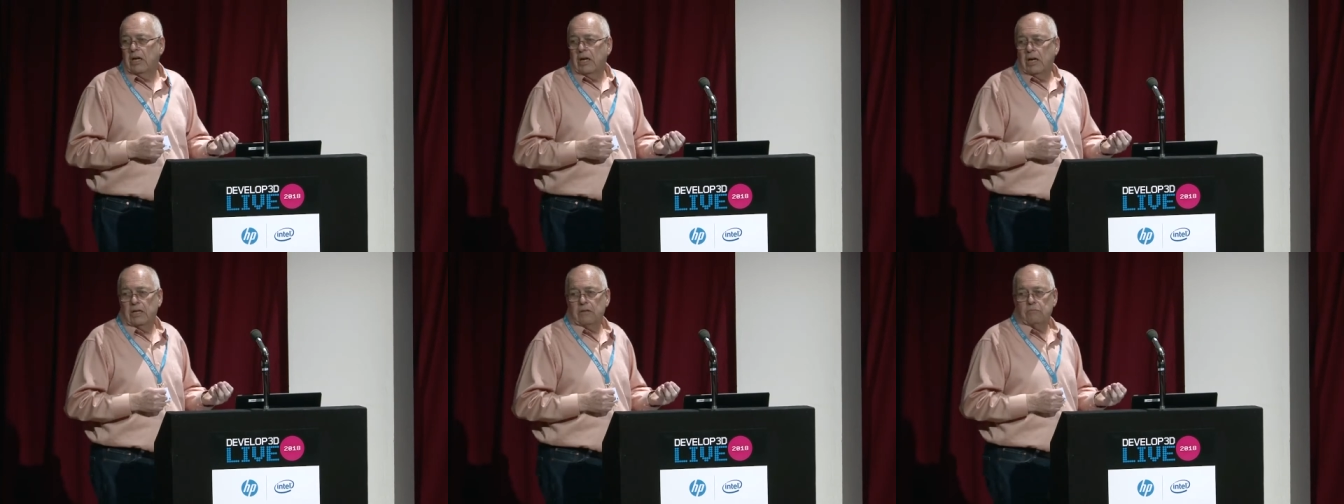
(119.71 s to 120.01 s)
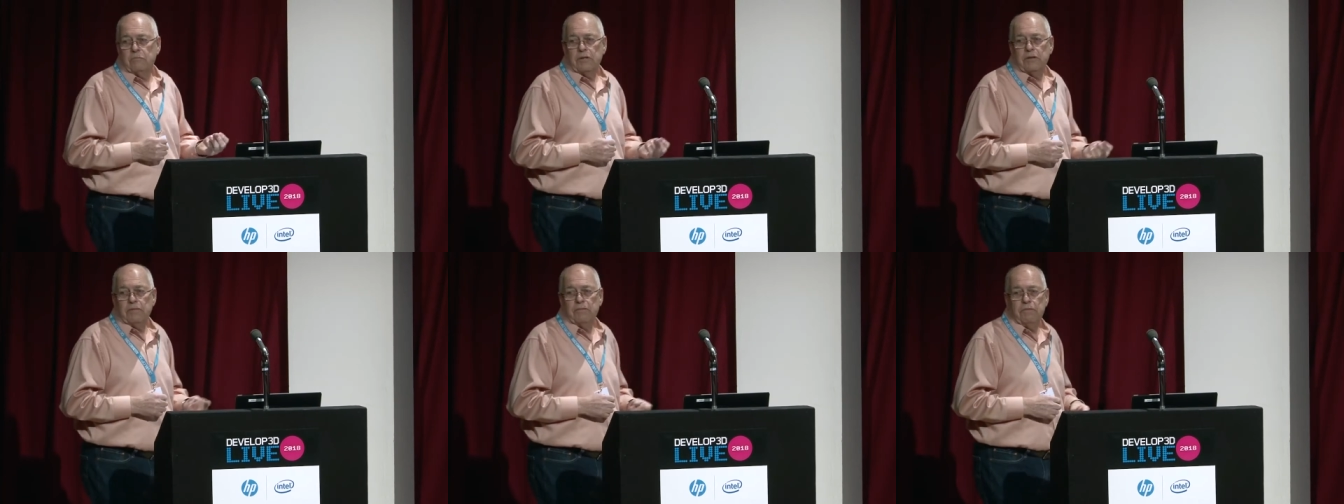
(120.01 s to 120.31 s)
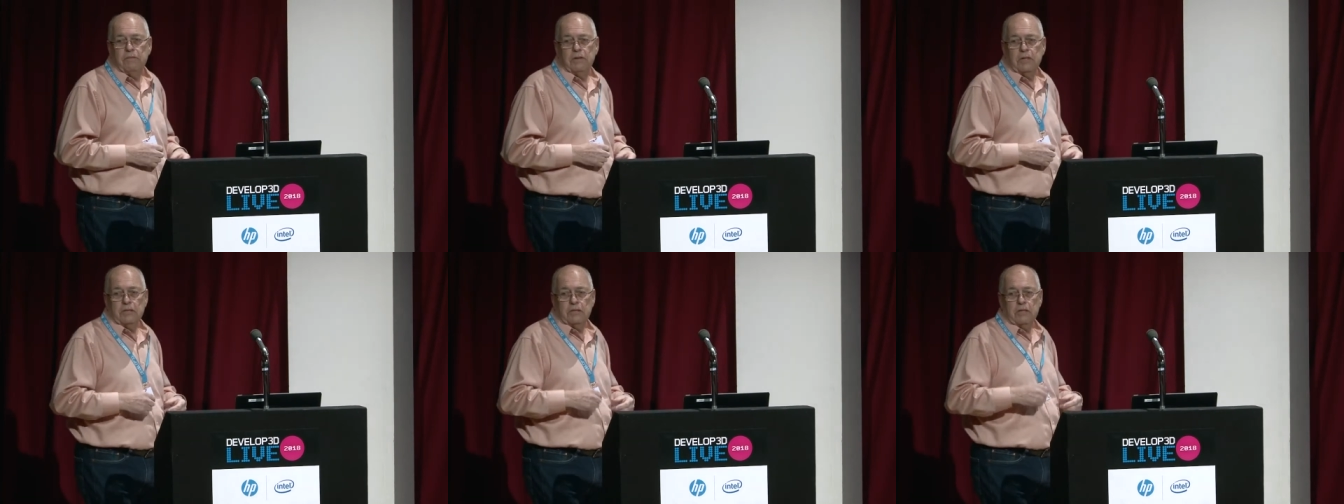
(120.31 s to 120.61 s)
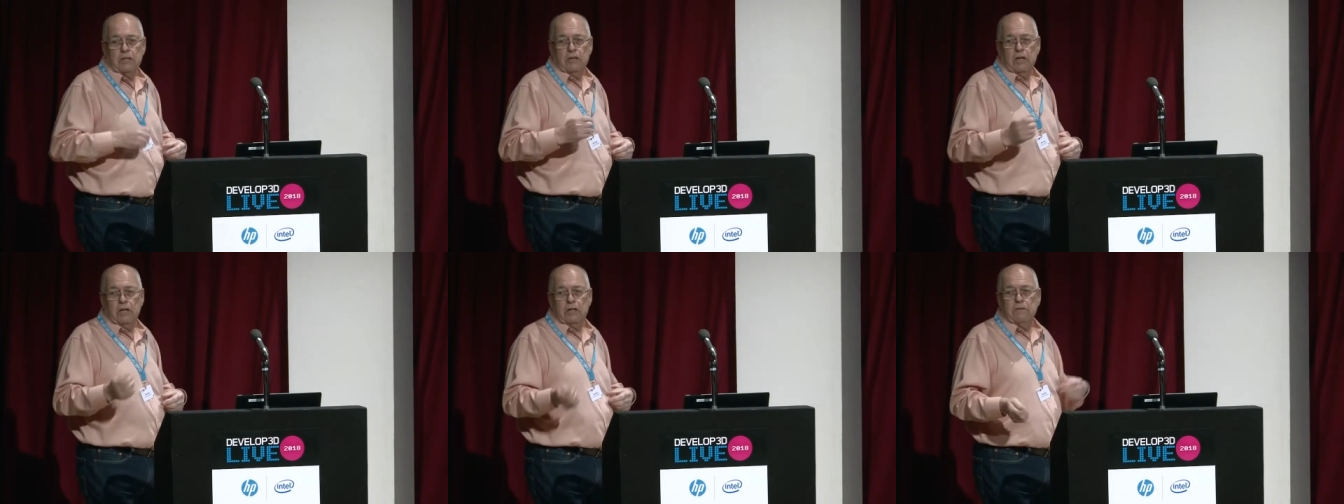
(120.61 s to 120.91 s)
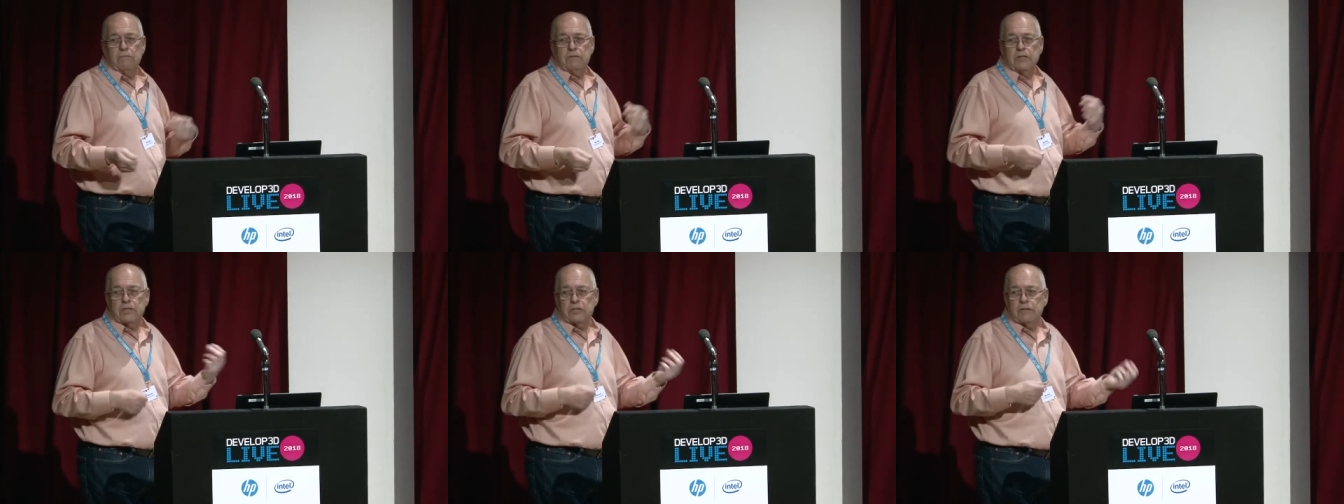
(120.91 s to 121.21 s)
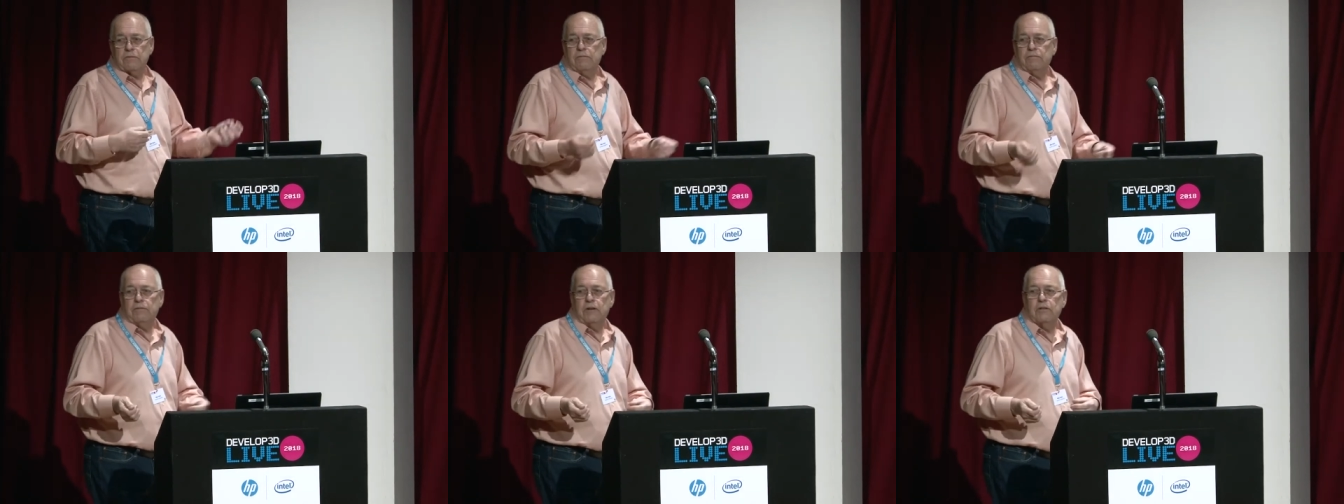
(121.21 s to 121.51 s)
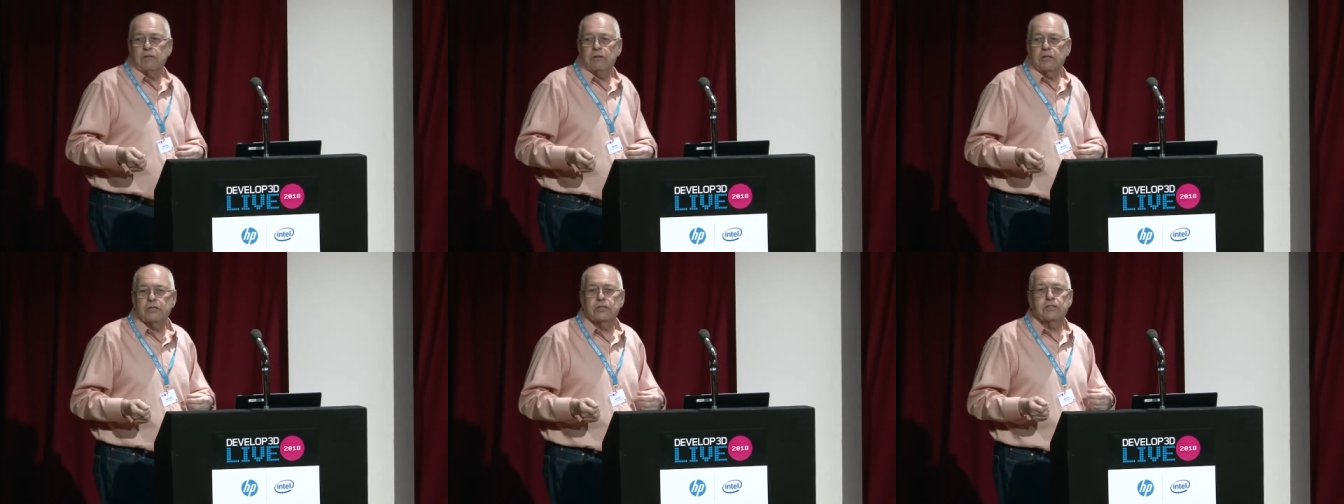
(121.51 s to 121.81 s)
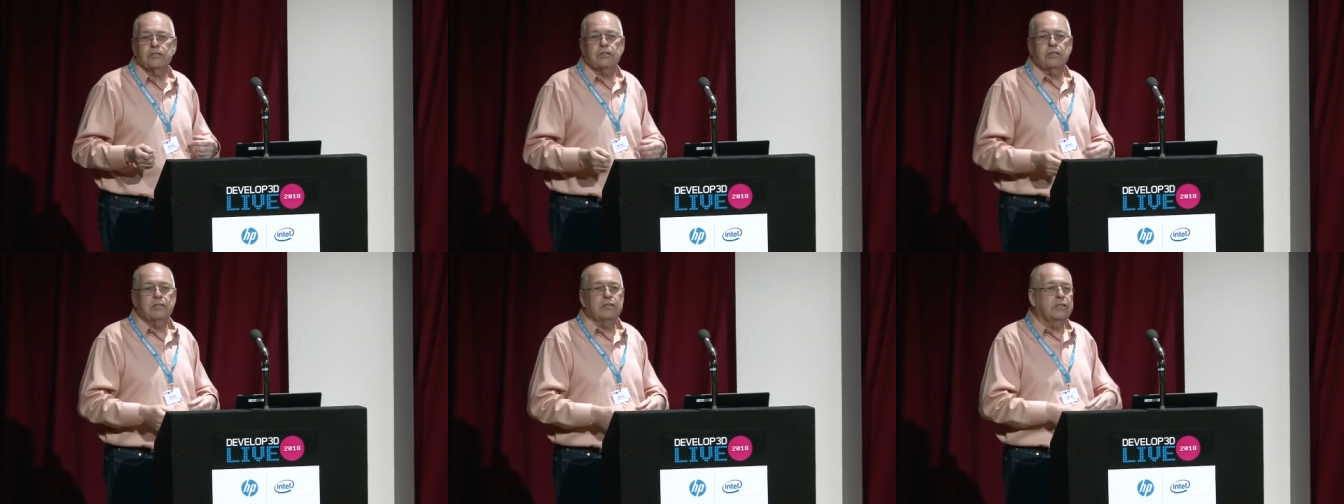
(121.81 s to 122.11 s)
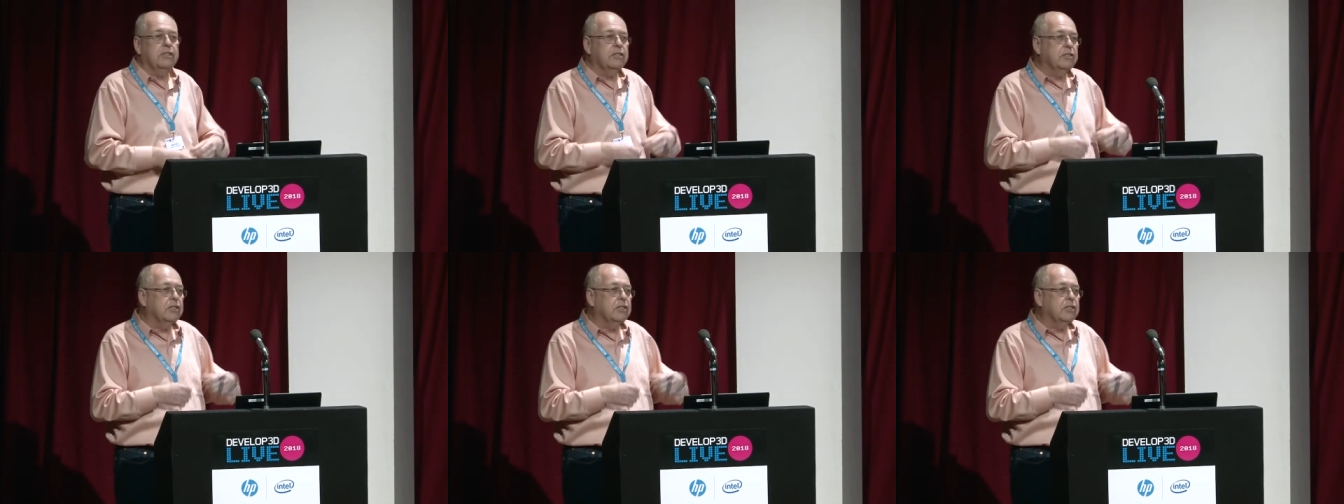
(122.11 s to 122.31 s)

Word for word: And a lot of us are focused on the